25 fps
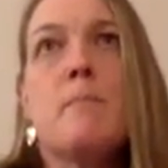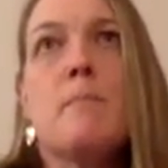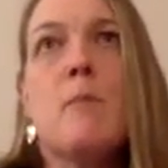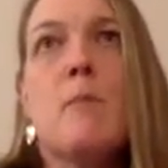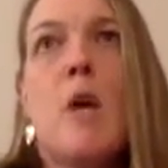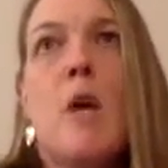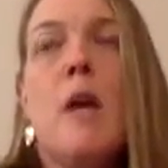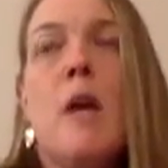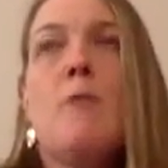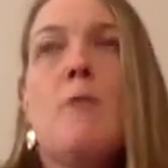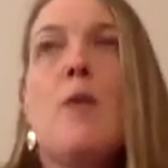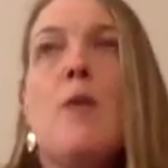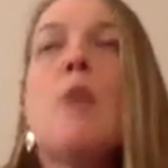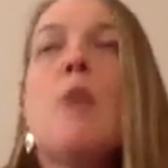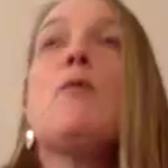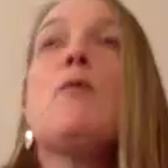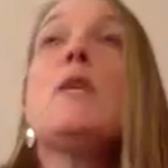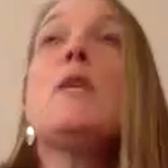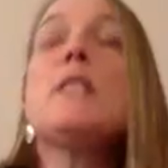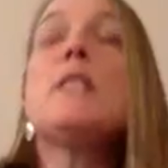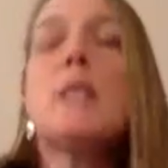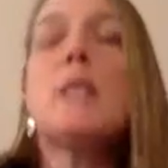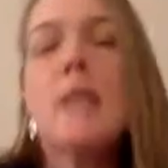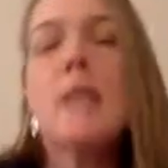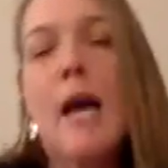if
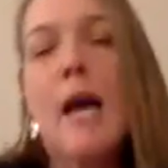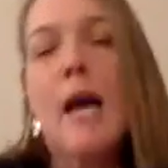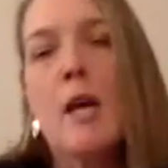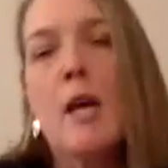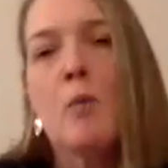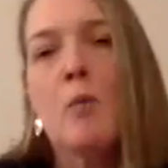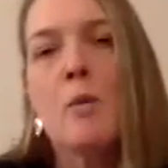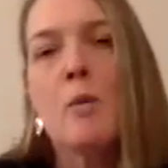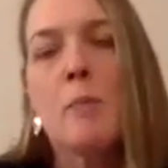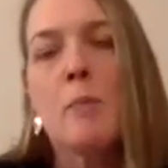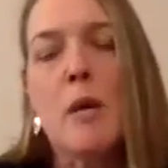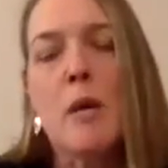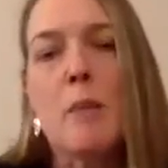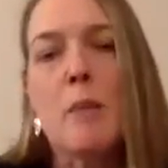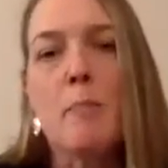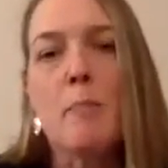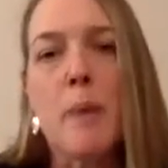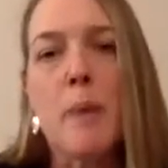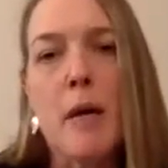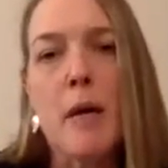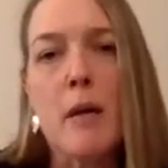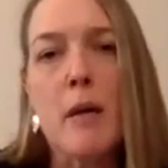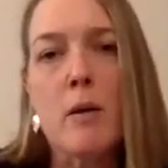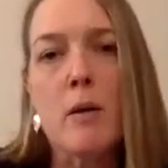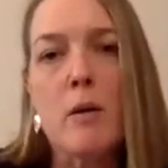we did that, it would be a
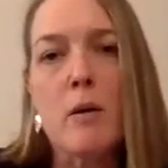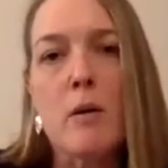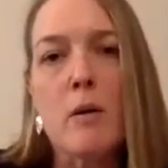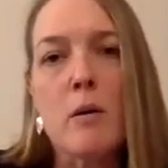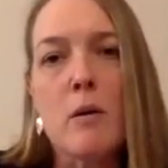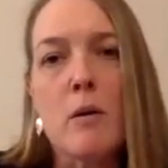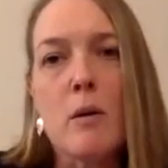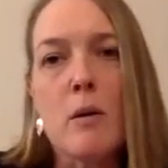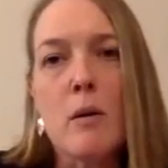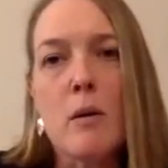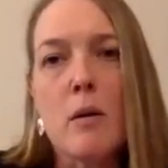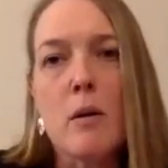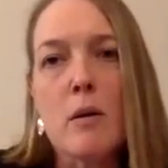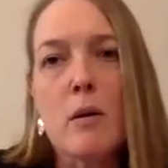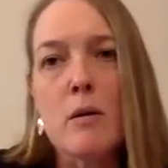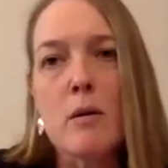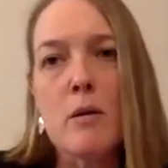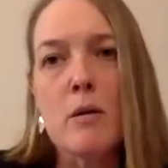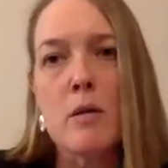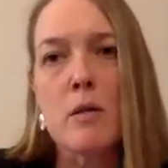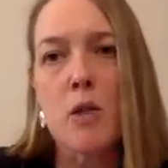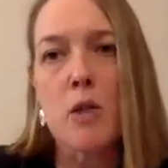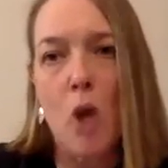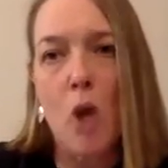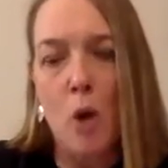bit
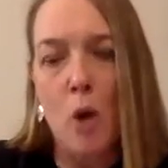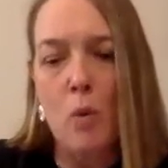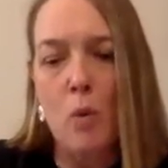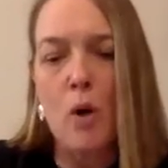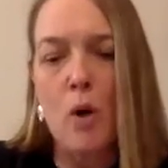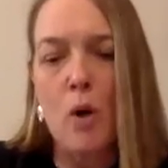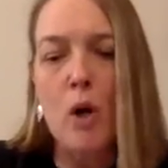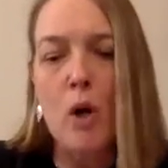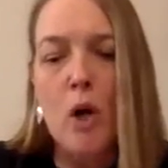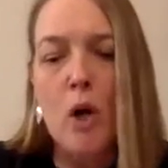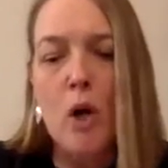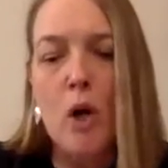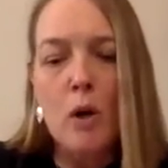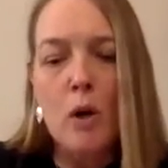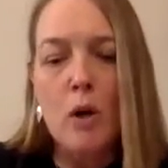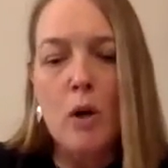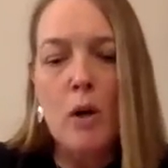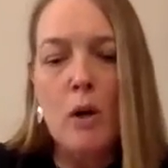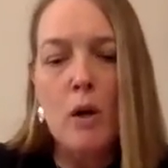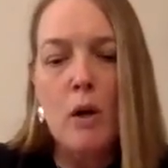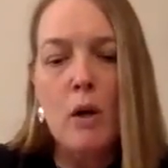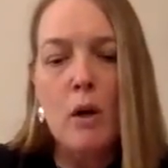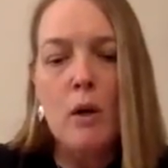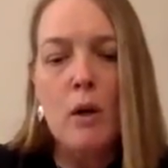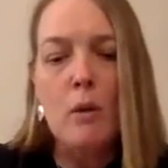slower,
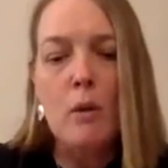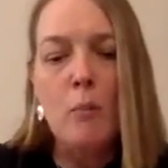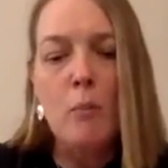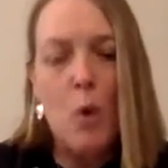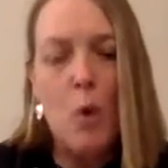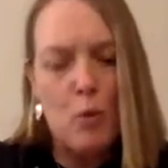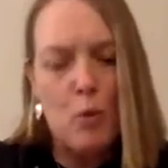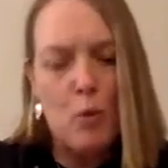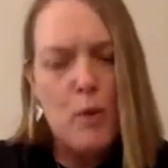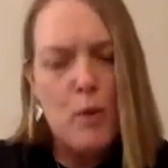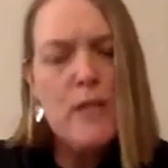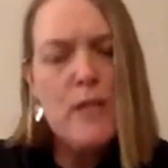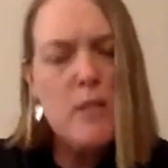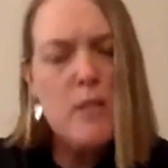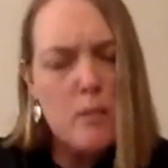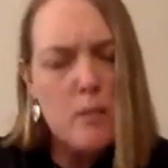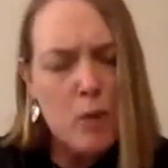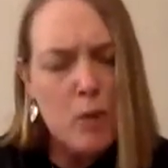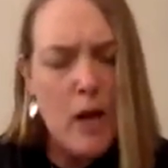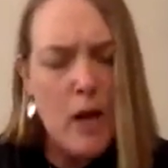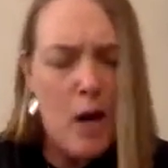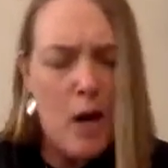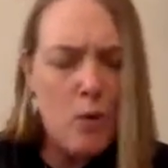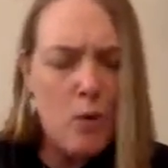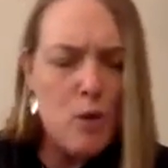more
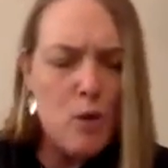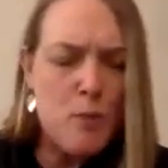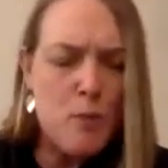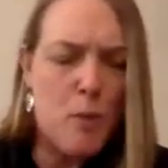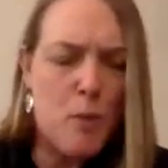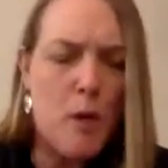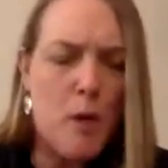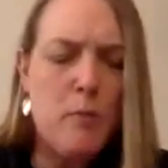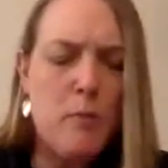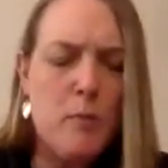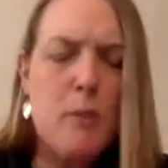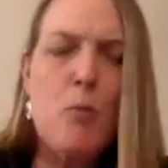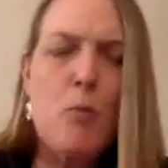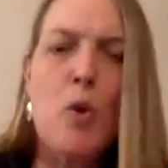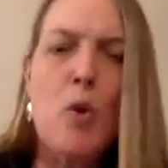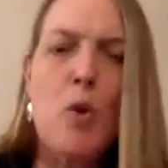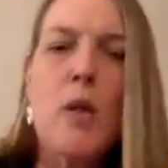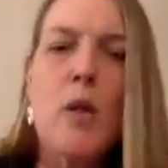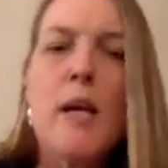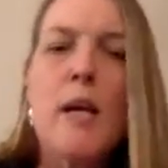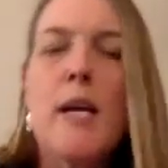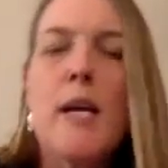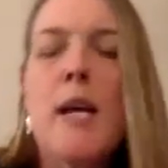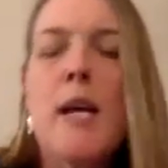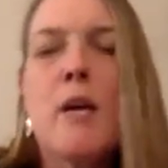reasonable hours, probably more
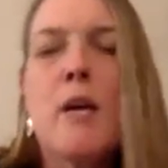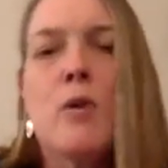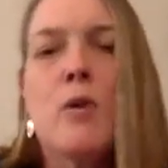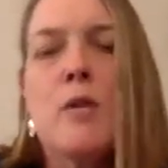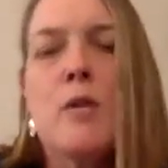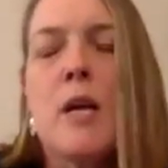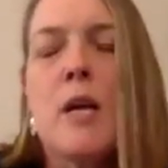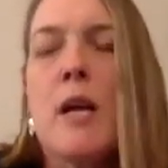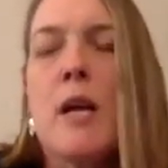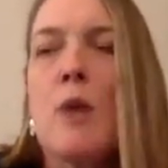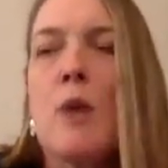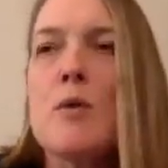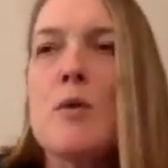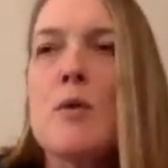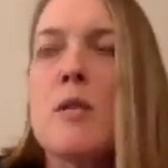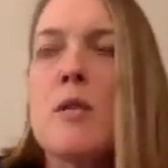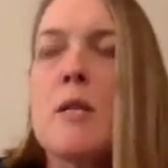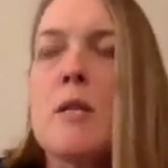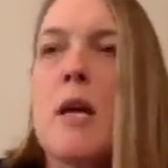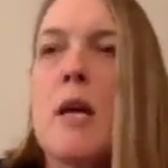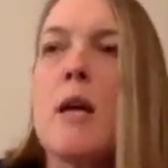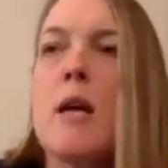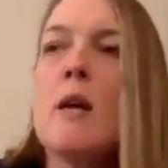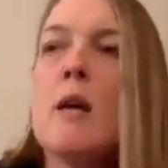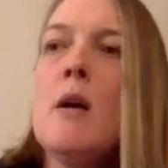like 8 or 10 hours a
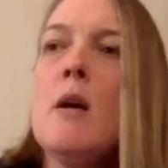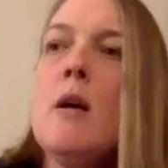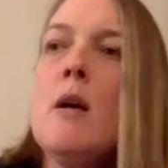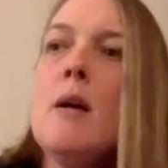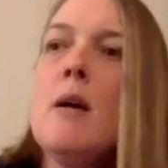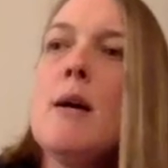day.